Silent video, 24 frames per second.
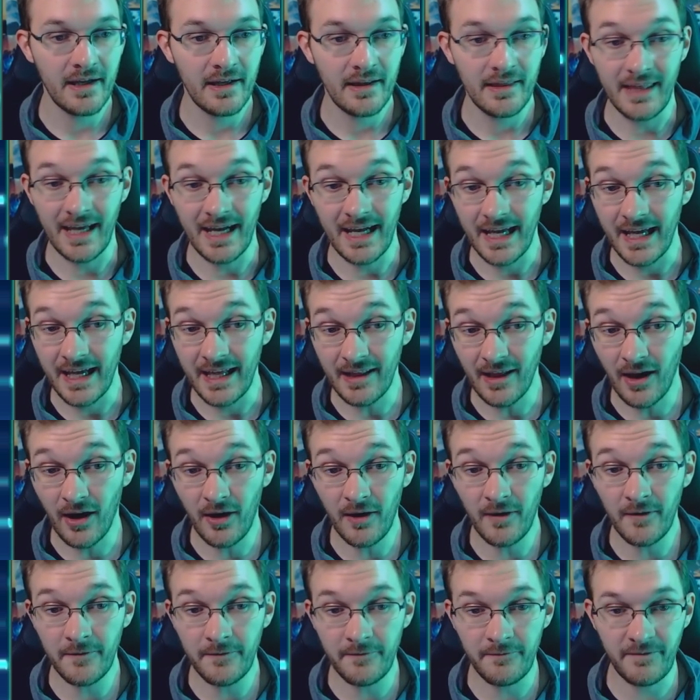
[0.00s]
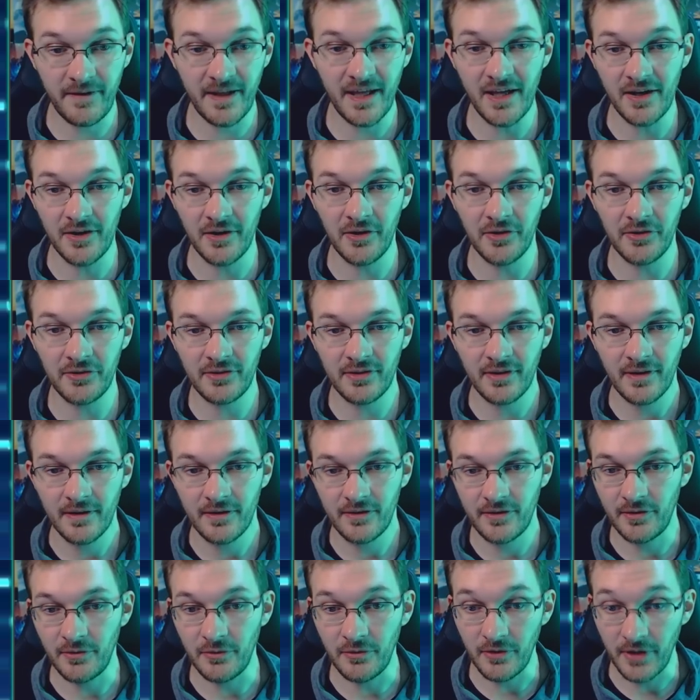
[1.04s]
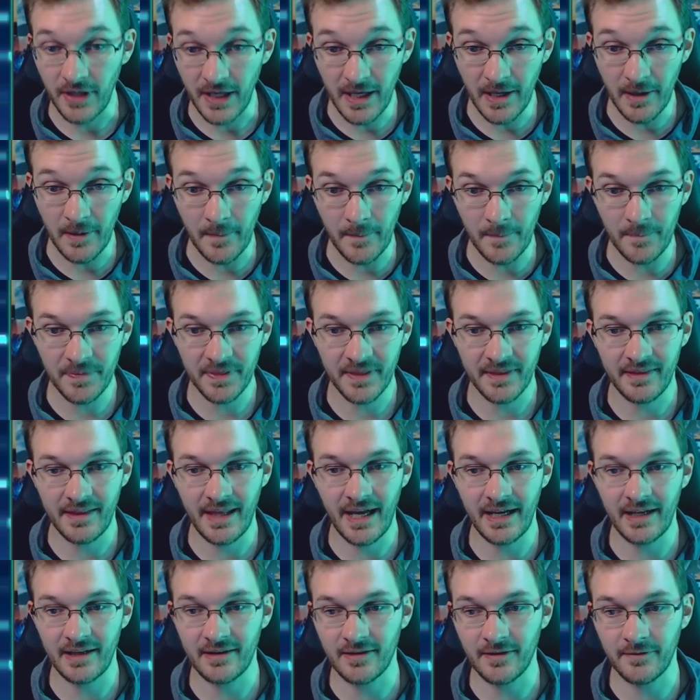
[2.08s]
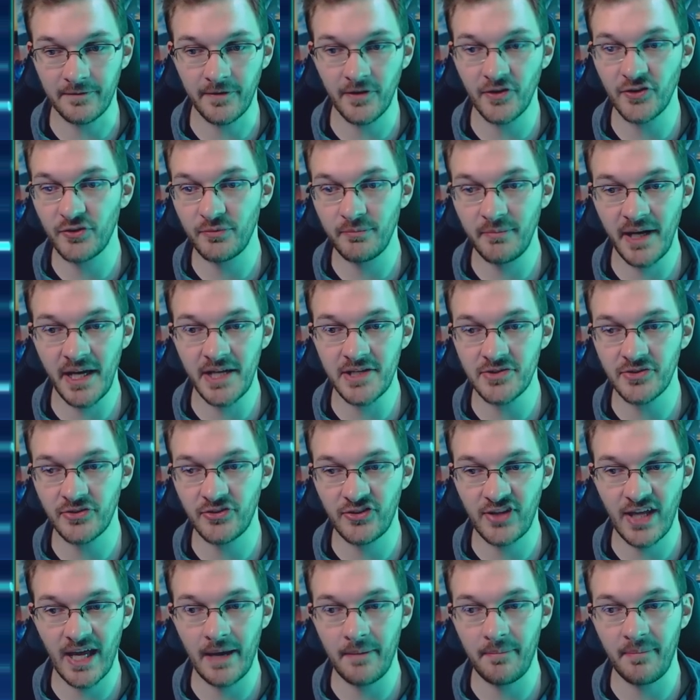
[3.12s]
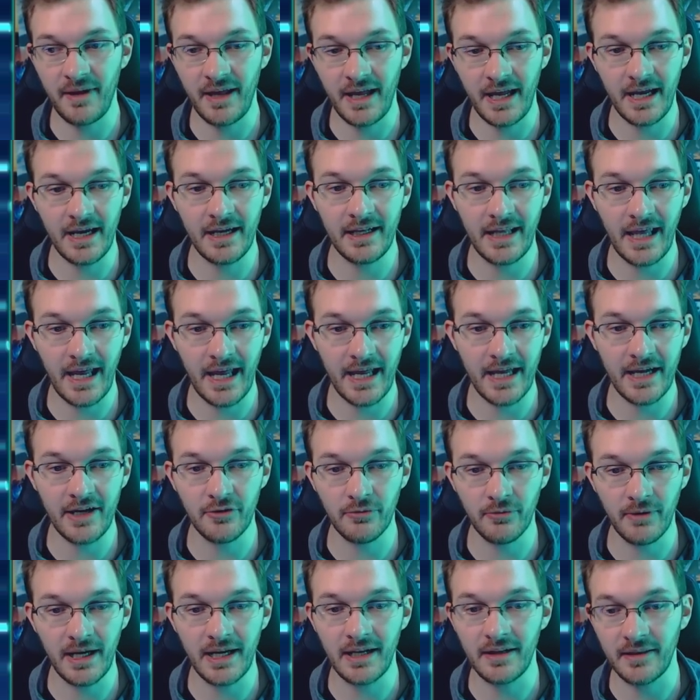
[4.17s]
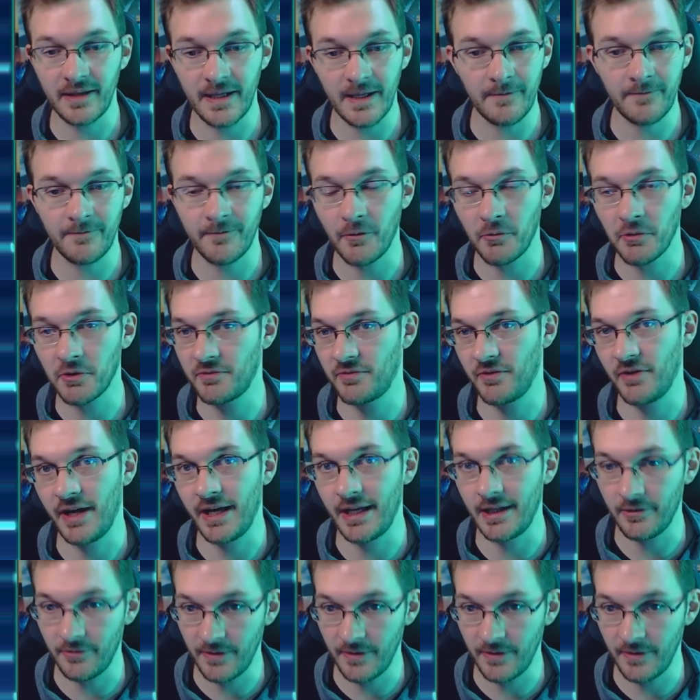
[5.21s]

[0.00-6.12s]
it all feels to him like it's the first major step in a great leap forward for Halo